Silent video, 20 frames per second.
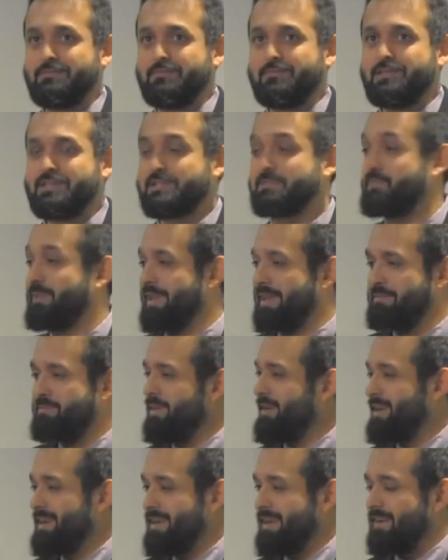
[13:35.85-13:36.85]
display
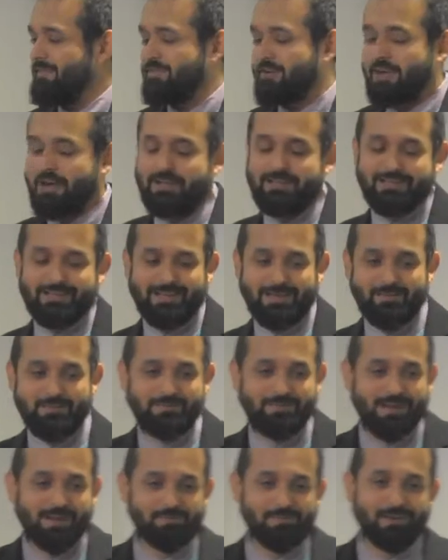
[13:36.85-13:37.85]
plugin. I forgot the name
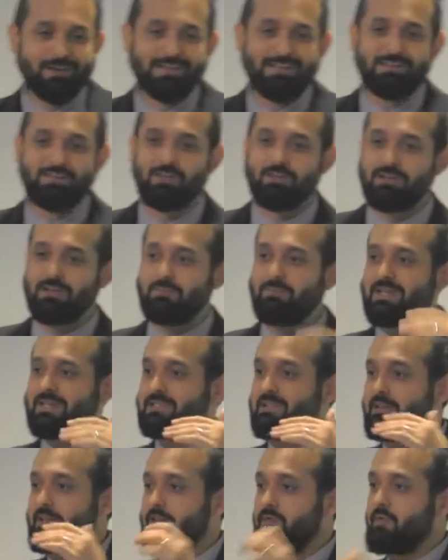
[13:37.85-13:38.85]
of that plugin. You can
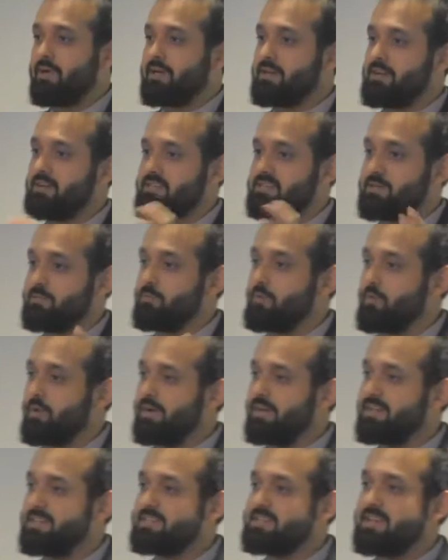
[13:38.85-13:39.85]
basically run custom
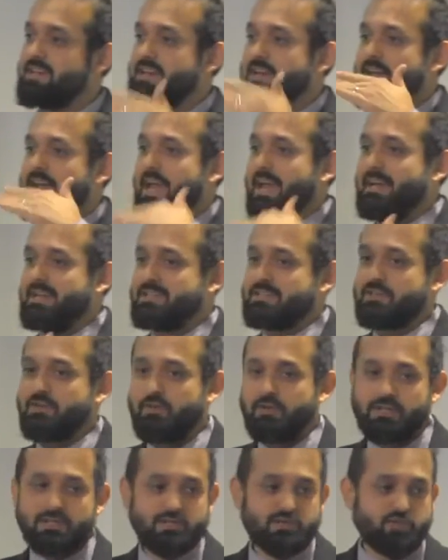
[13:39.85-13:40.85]
queries, and it's
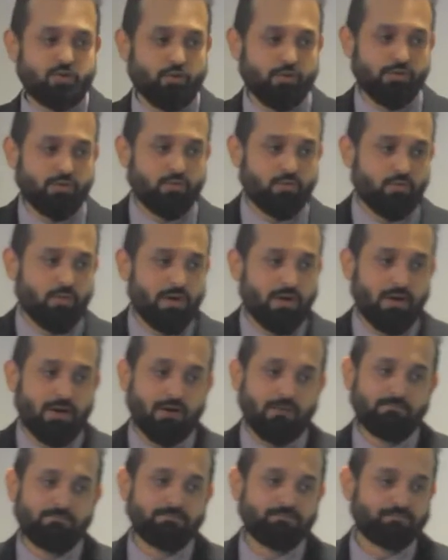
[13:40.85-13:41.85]
going to show you
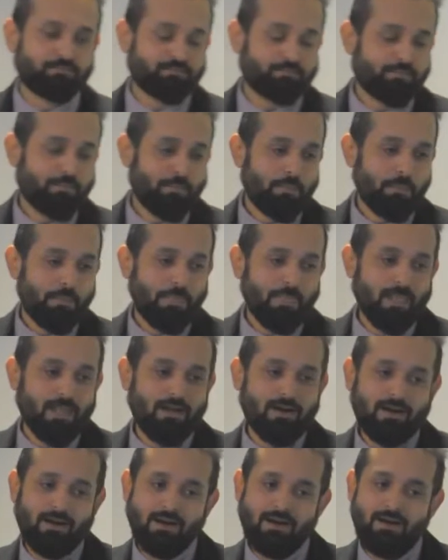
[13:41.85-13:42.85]

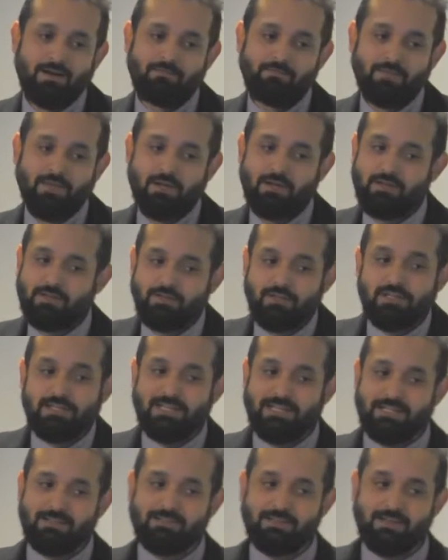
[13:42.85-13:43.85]
the
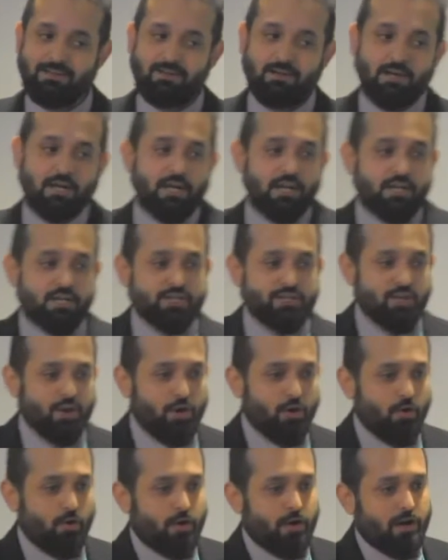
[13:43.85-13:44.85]
data there.
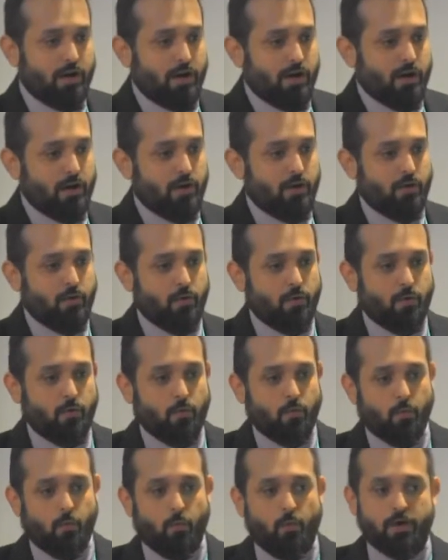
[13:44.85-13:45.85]
So
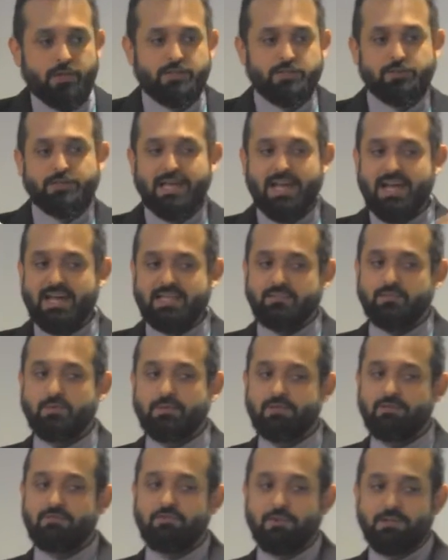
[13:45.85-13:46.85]
what do they ask for?
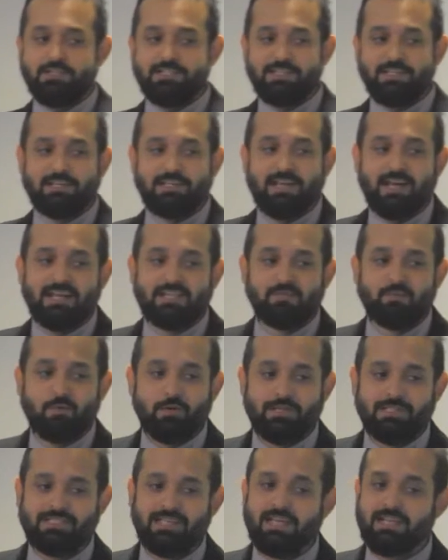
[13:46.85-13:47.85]
The first thing they ask
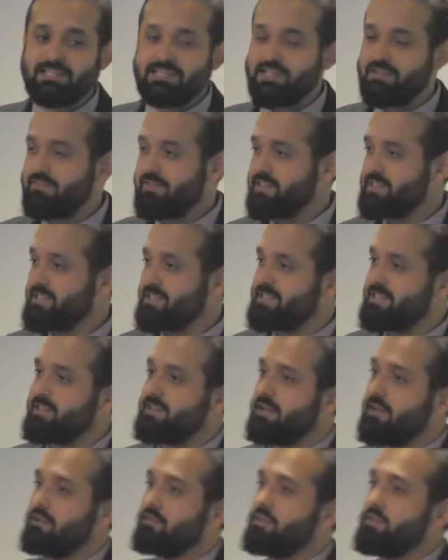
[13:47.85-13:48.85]
for is LTV, which
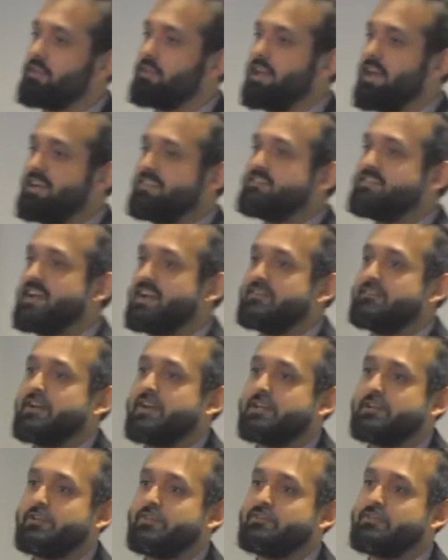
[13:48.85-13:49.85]
is the lifetime
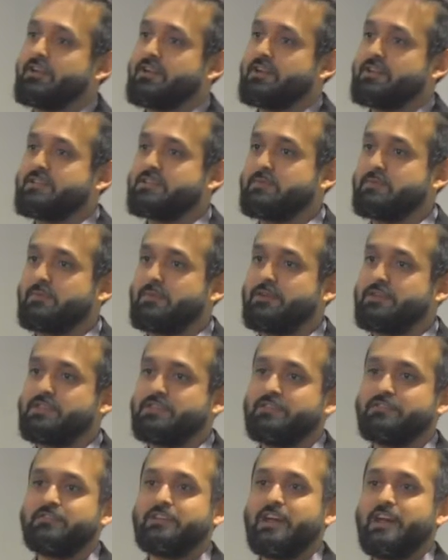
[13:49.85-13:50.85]
value of a customer.
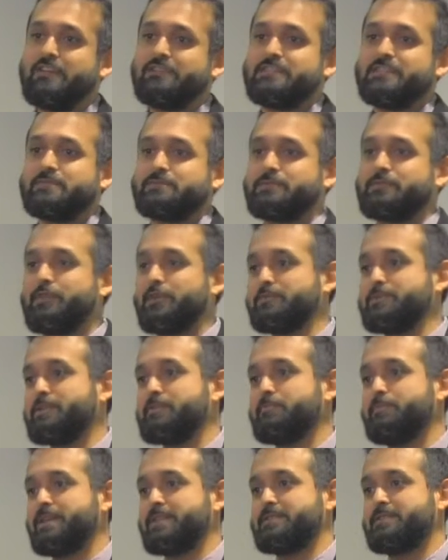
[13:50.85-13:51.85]
So if you have a
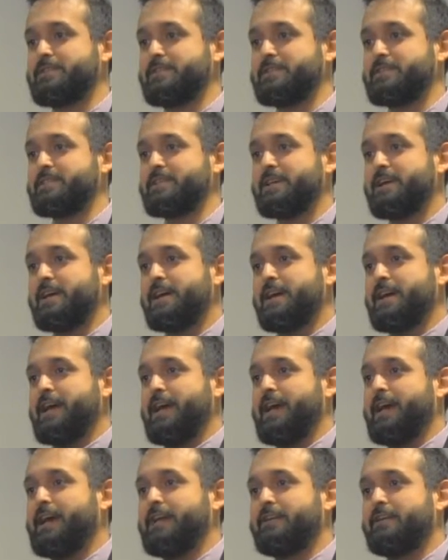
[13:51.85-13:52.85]
subscription business
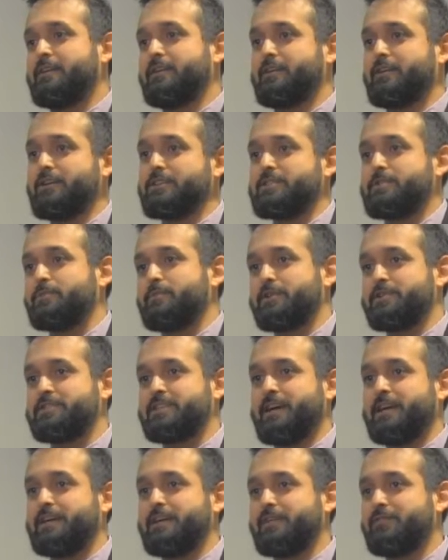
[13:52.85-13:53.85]
and a customer
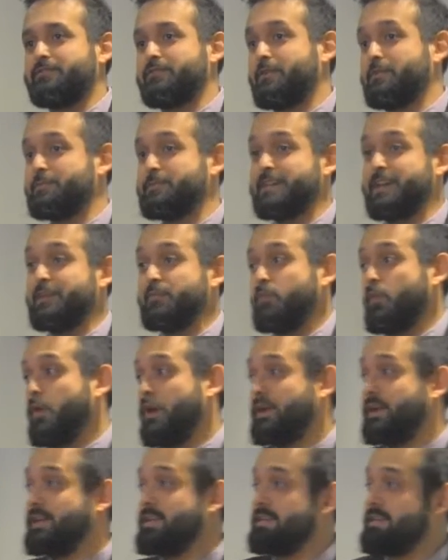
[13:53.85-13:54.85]
signed up from day
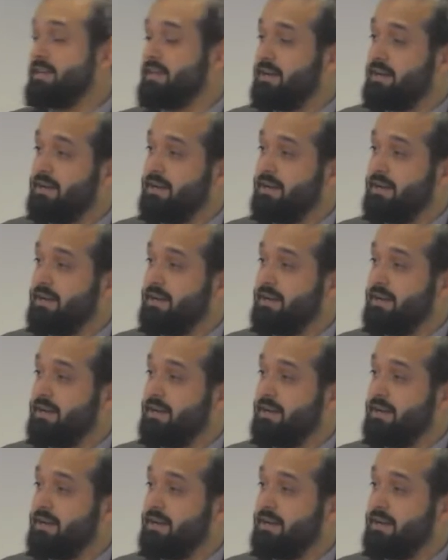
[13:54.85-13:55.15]
one, and